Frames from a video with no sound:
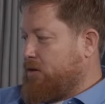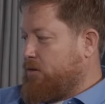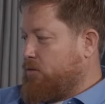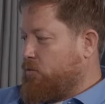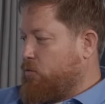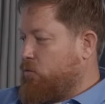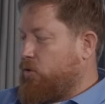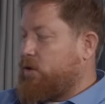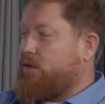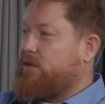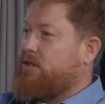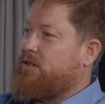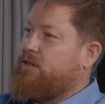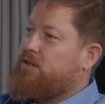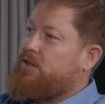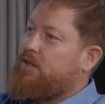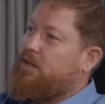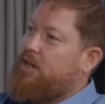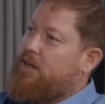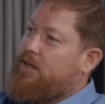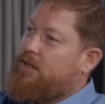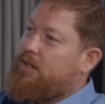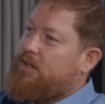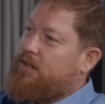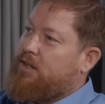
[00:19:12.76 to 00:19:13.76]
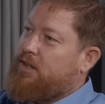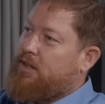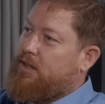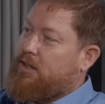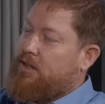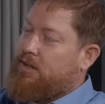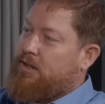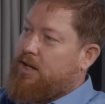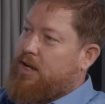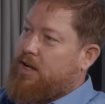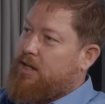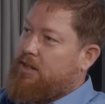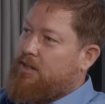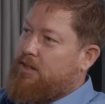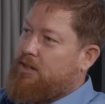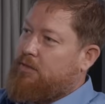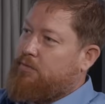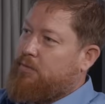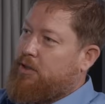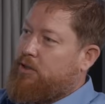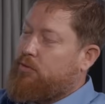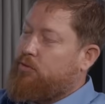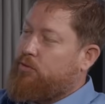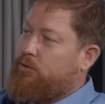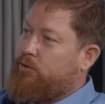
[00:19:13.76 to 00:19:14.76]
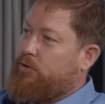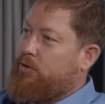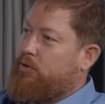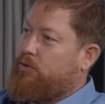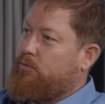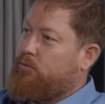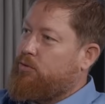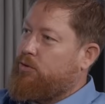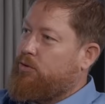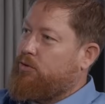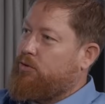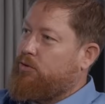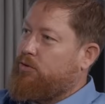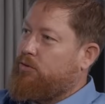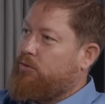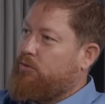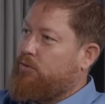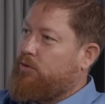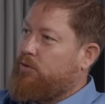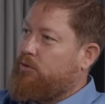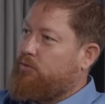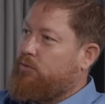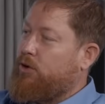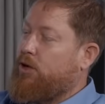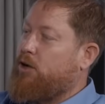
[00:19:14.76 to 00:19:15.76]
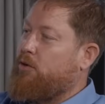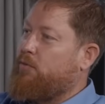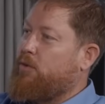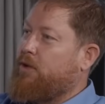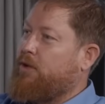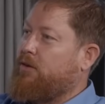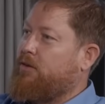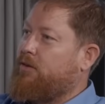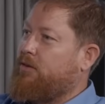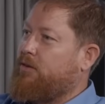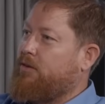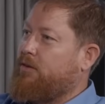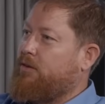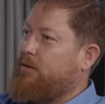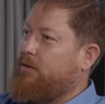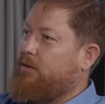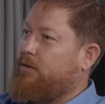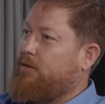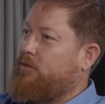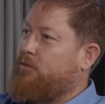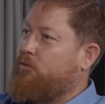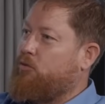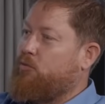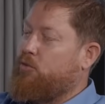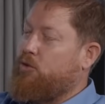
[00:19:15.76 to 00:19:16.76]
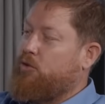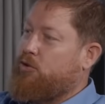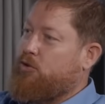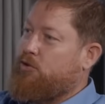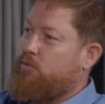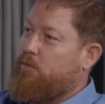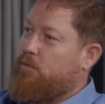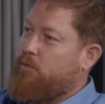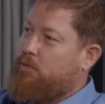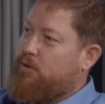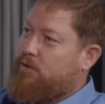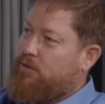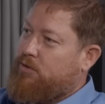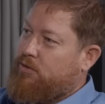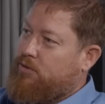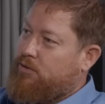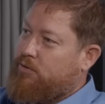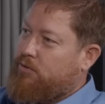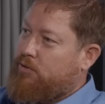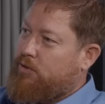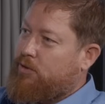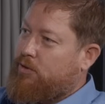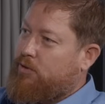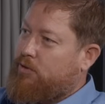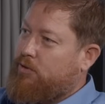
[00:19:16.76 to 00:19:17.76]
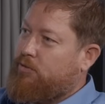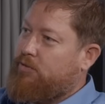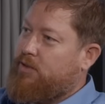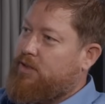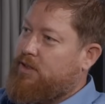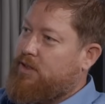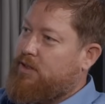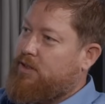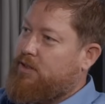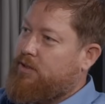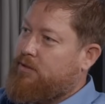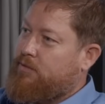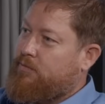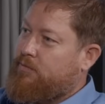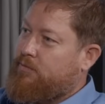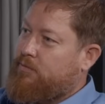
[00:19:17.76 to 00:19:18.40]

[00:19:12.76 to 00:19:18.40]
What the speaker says: what destination in the SkyTeam network would you recommend your bonus members to visit?